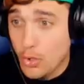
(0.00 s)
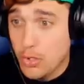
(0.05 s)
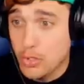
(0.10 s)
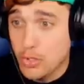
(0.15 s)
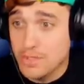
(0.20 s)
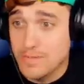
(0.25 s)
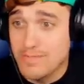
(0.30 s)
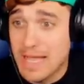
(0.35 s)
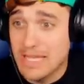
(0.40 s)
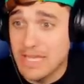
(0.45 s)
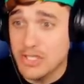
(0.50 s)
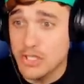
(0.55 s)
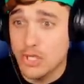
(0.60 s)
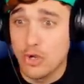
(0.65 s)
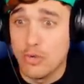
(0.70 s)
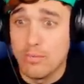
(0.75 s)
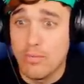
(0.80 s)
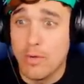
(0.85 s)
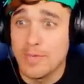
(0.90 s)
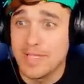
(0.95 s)
All those
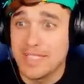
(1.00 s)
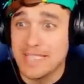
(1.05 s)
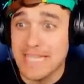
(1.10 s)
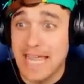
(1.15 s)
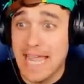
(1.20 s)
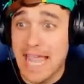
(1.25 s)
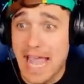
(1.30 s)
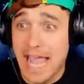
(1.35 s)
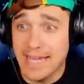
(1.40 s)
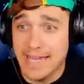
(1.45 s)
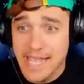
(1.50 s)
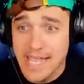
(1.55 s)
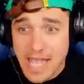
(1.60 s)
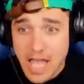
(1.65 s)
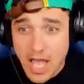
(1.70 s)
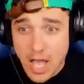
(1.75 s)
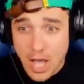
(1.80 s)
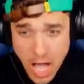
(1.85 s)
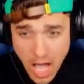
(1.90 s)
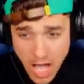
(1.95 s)
magical moments I had.
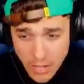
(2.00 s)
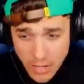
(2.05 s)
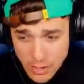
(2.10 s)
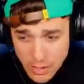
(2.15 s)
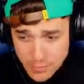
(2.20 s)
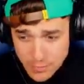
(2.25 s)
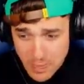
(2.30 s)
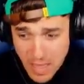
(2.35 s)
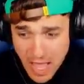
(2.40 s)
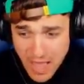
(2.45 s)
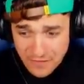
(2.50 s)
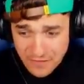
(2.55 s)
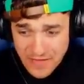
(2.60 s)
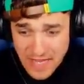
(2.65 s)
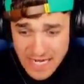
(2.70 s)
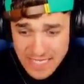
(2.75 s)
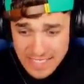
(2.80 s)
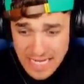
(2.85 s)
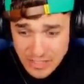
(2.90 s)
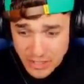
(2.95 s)
All those
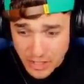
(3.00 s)
birthdays